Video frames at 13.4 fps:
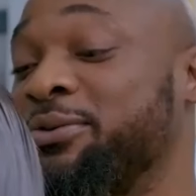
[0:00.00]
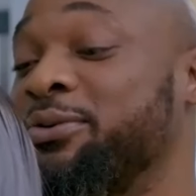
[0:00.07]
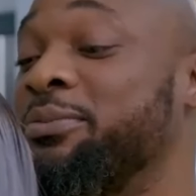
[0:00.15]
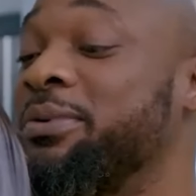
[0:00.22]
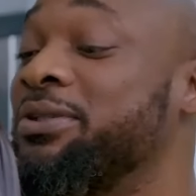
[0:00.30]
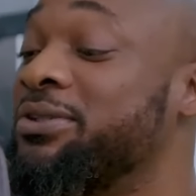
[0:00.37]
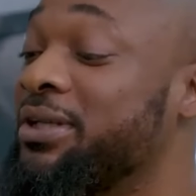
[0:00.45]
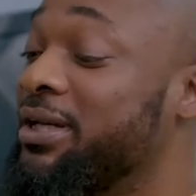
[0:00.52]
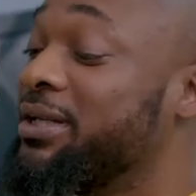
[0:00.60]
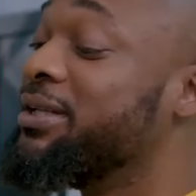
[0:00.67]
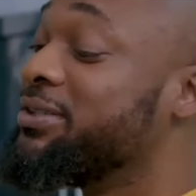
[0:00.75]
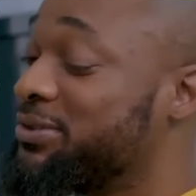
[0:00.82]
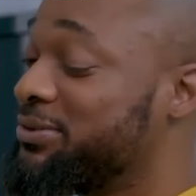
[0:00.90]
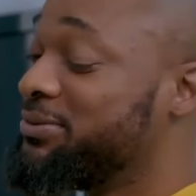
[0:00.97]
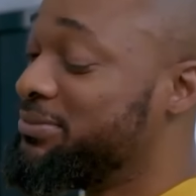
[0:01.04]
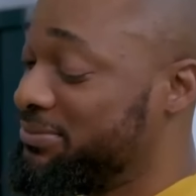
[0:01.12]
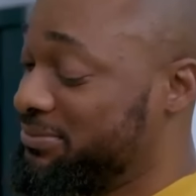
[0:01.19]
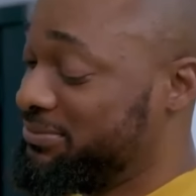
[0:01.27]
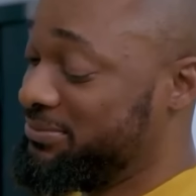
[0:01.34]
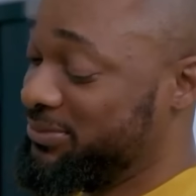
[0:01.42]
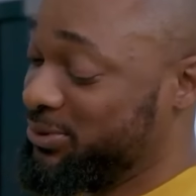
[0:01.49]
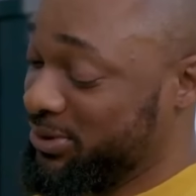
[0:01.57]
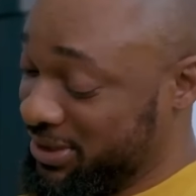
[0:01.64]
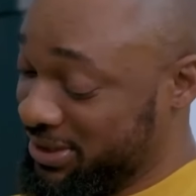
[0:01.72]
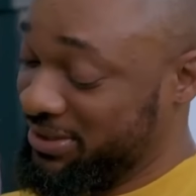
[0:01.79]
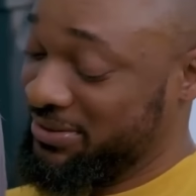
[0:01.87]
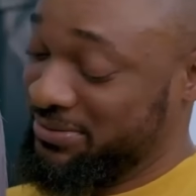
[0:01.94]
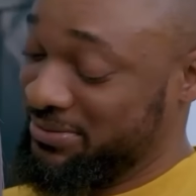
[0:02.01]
We'll be together soon, okay?